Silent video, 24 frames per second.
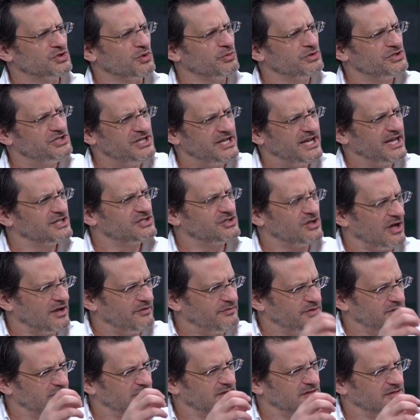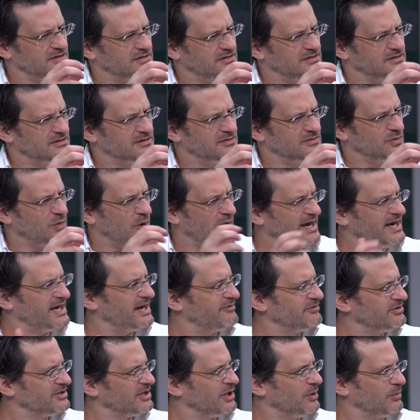when she gets off in the why did
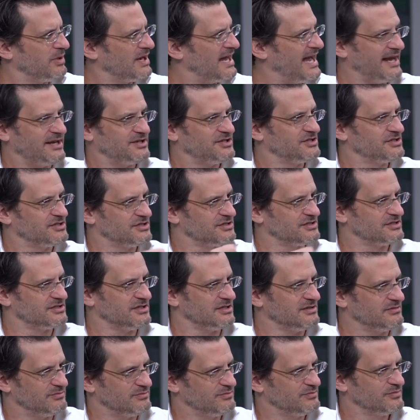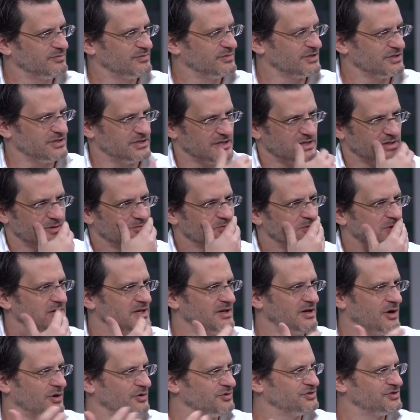everything go black just because the
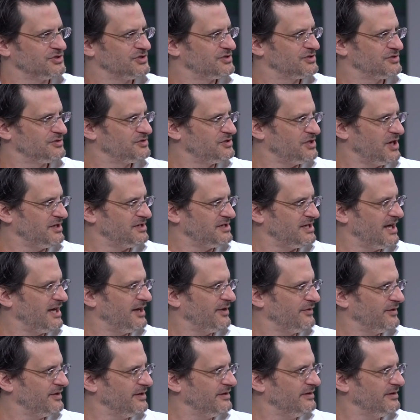hosts shut down the